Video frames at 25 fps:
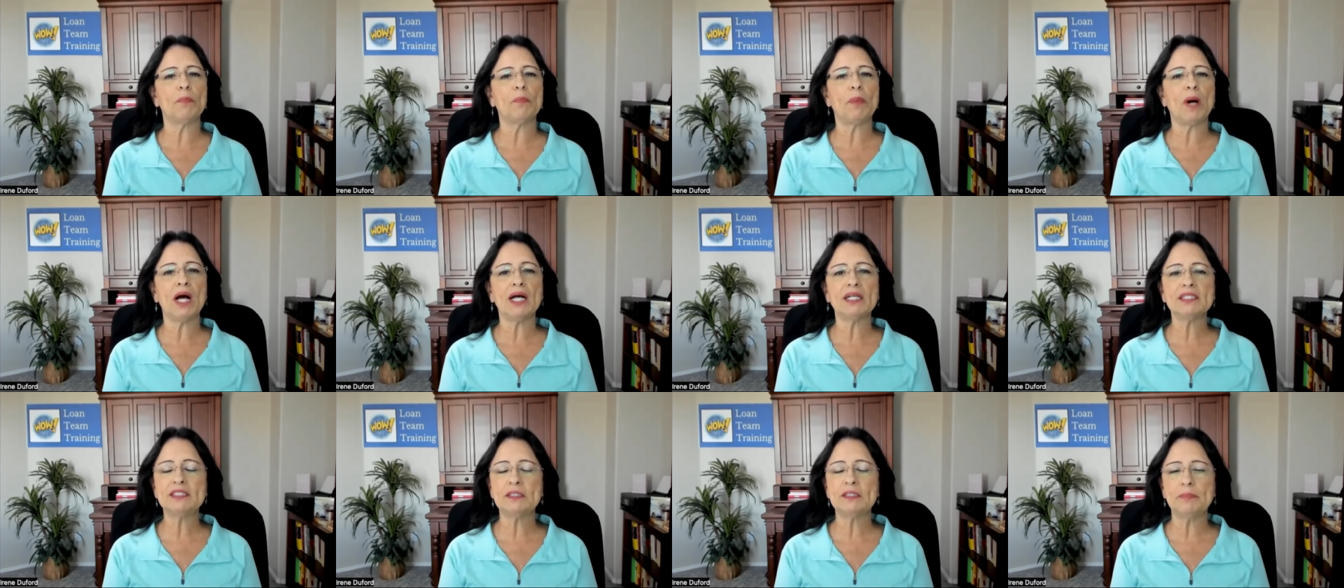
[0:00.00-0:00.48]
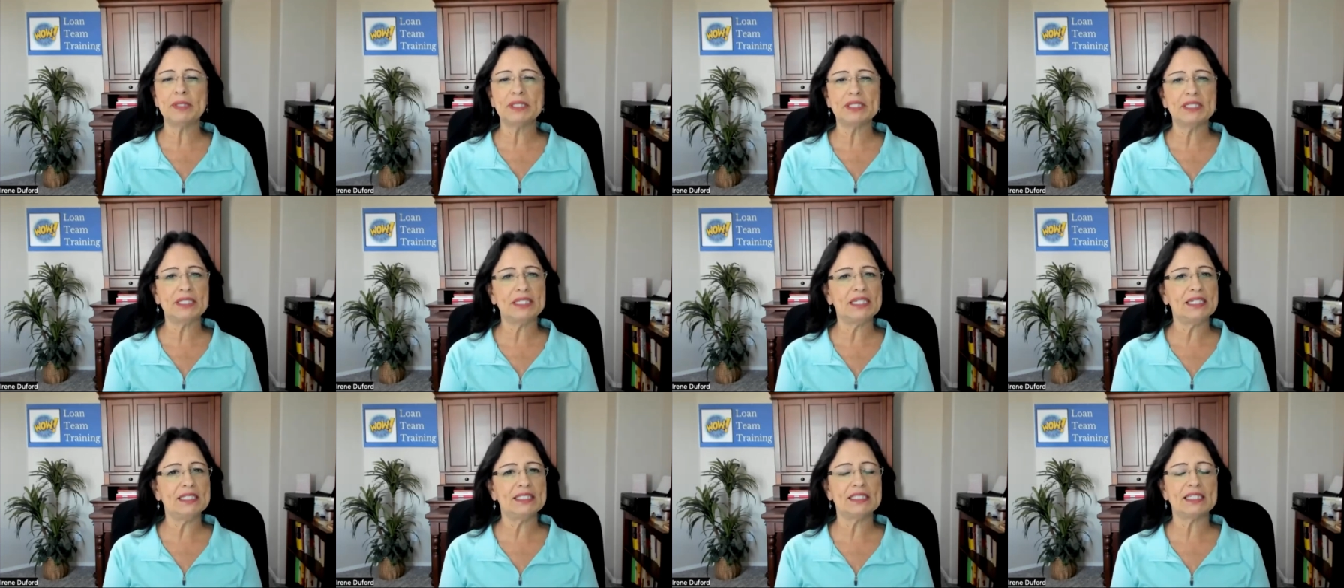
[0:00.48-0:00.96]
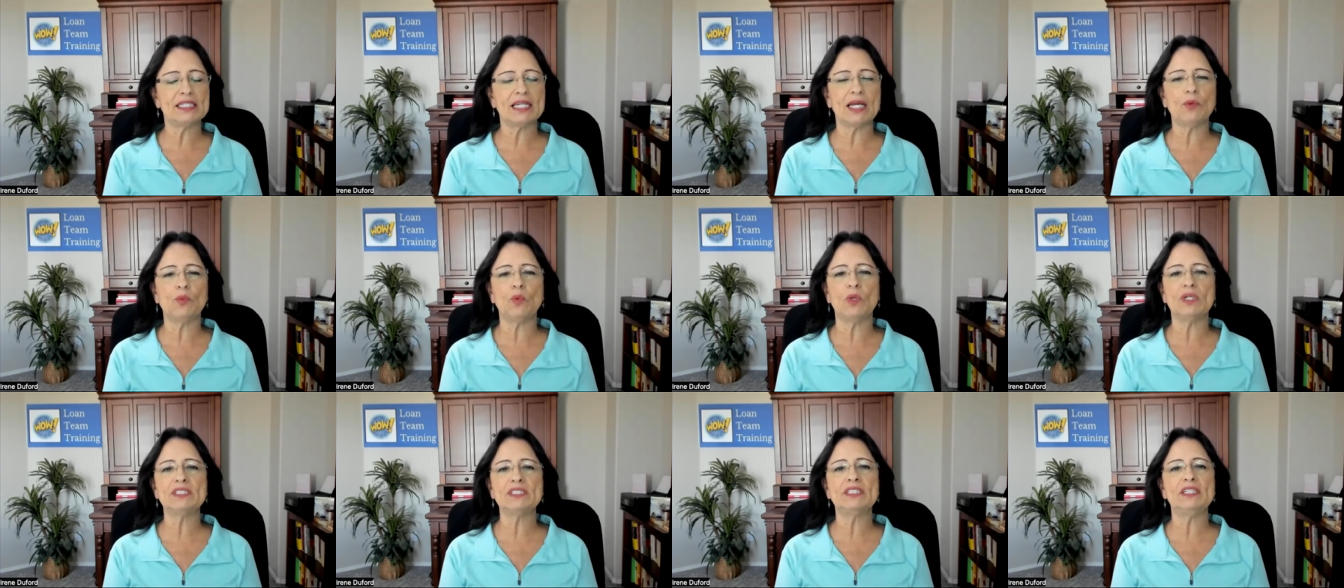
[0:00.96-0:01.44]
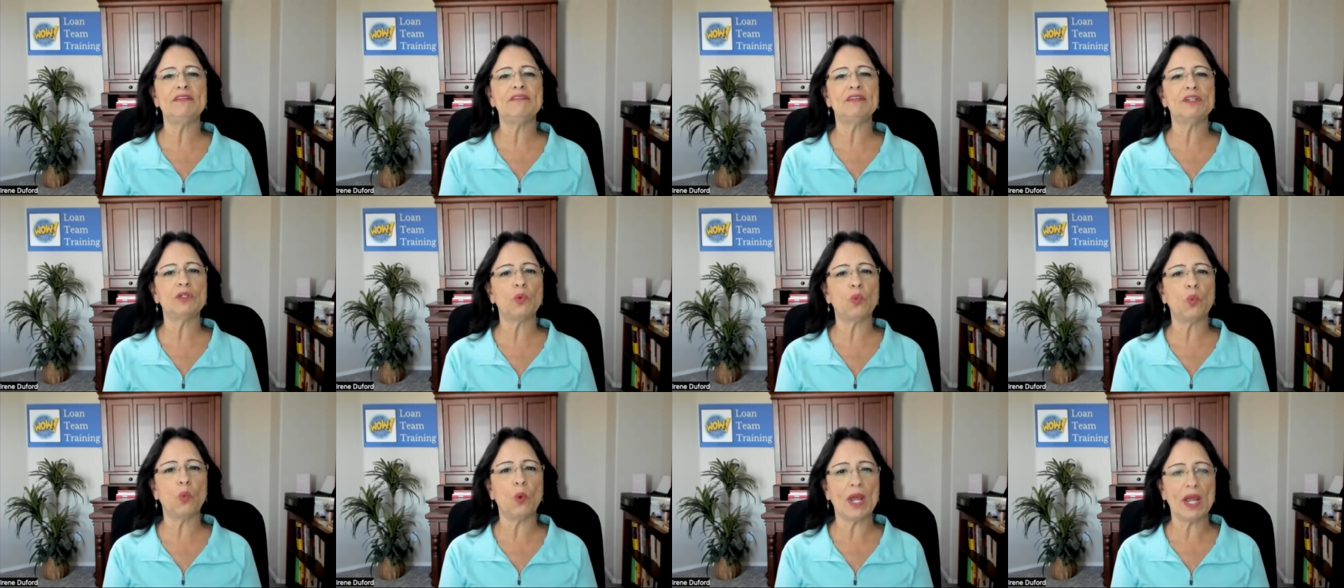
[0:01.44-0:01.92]
possibilities that I wasn't even
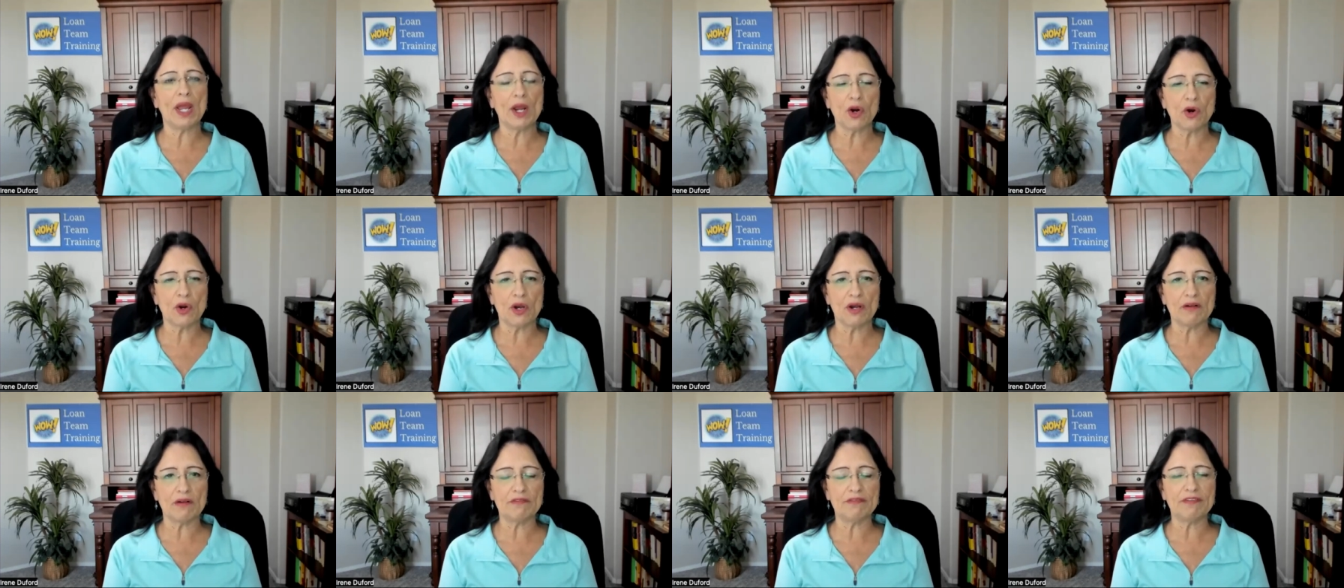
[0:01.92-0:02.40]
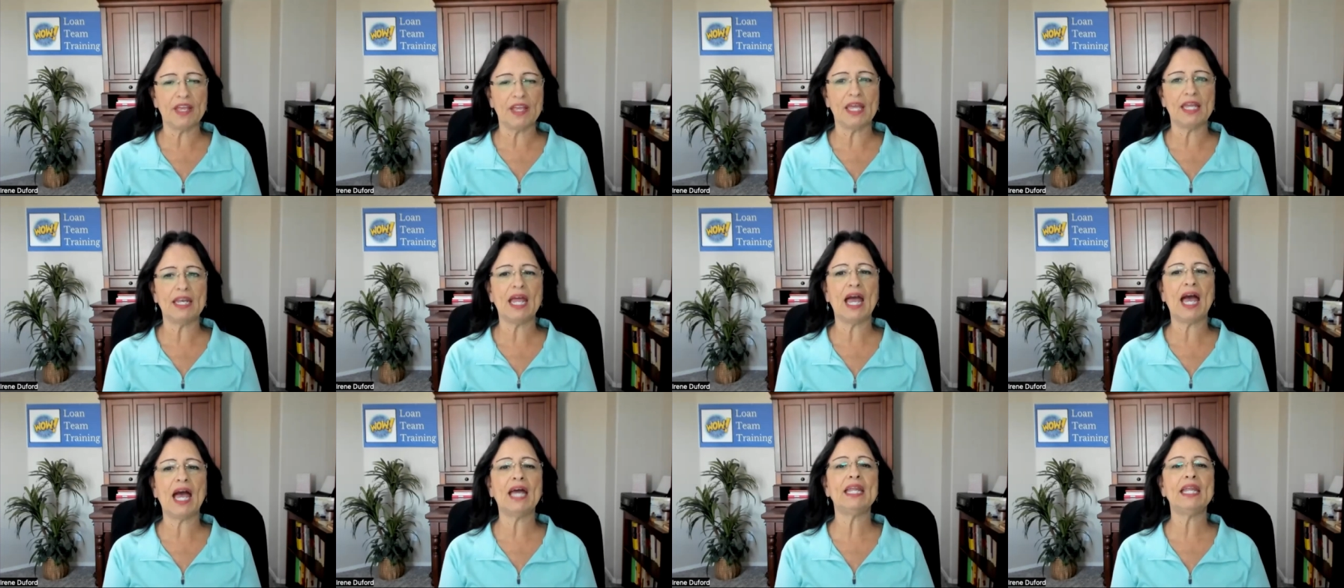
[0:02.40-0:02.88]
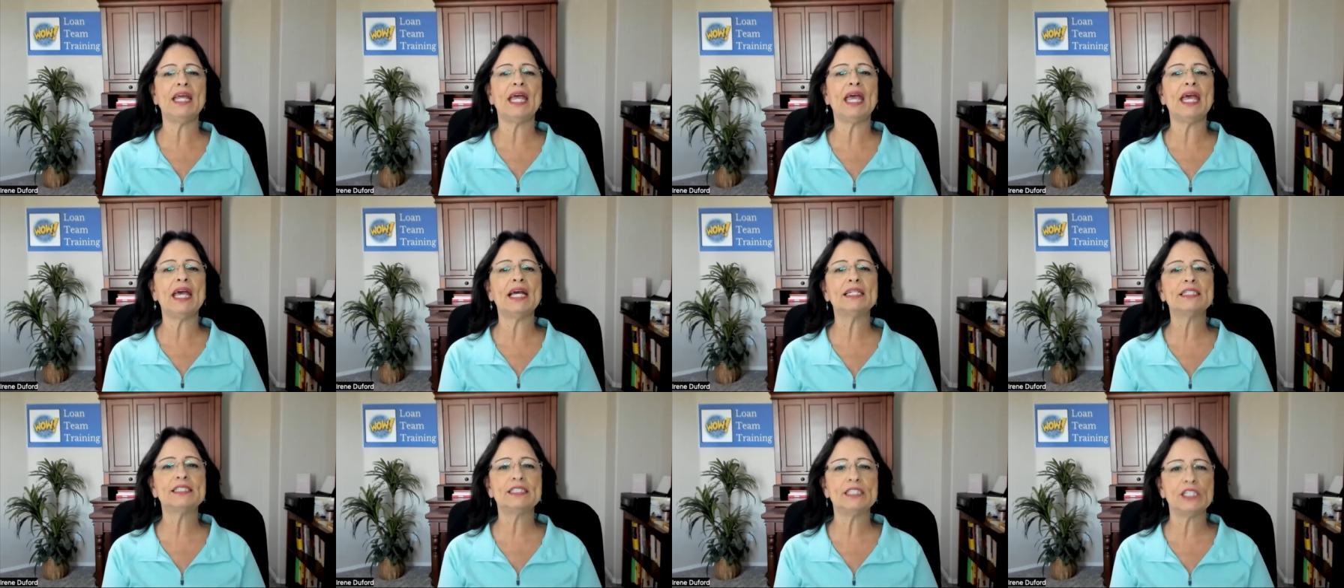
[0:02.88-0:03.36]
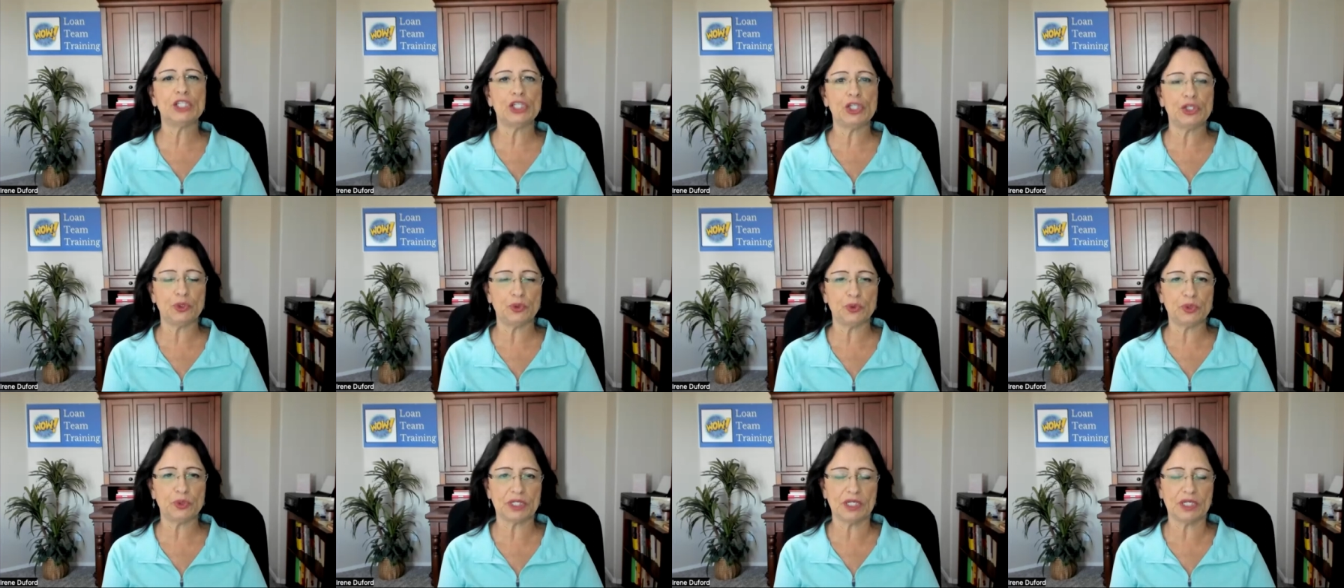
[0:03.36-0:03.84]
aware of and how to
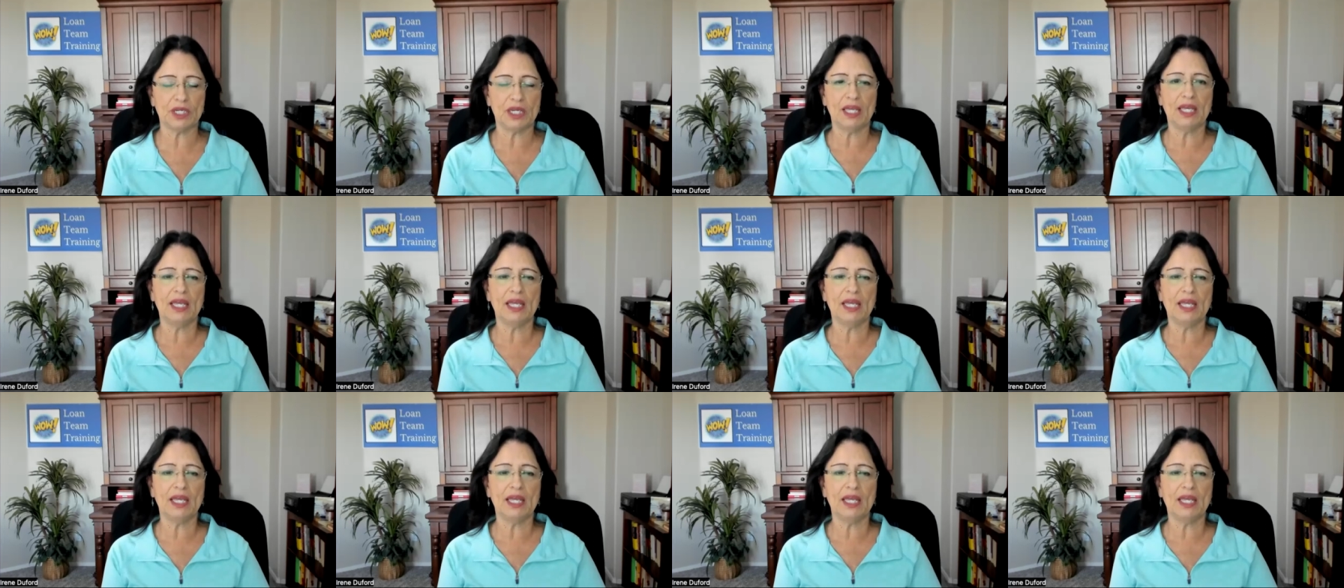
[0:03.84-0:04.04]
execute.